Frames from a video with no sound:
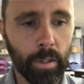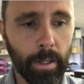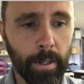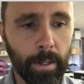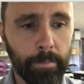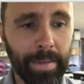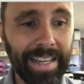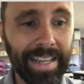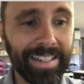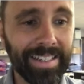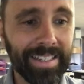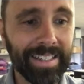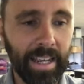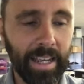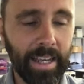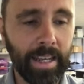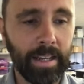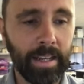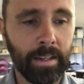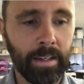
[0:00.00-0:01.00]

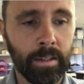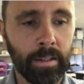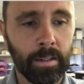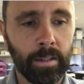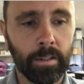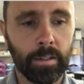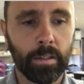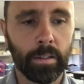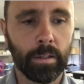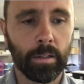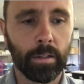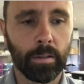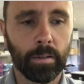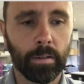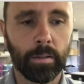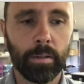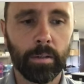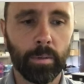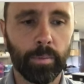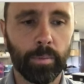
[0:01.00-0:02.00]
maintain to
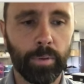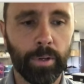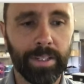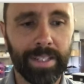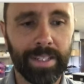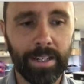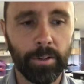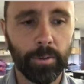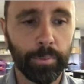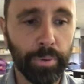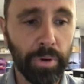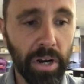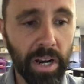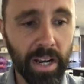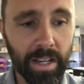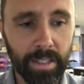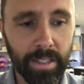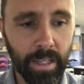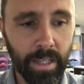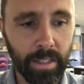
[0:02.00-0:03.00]
present your
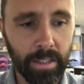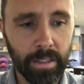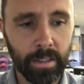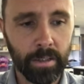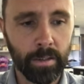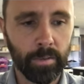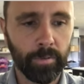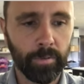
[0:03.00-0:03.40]
process for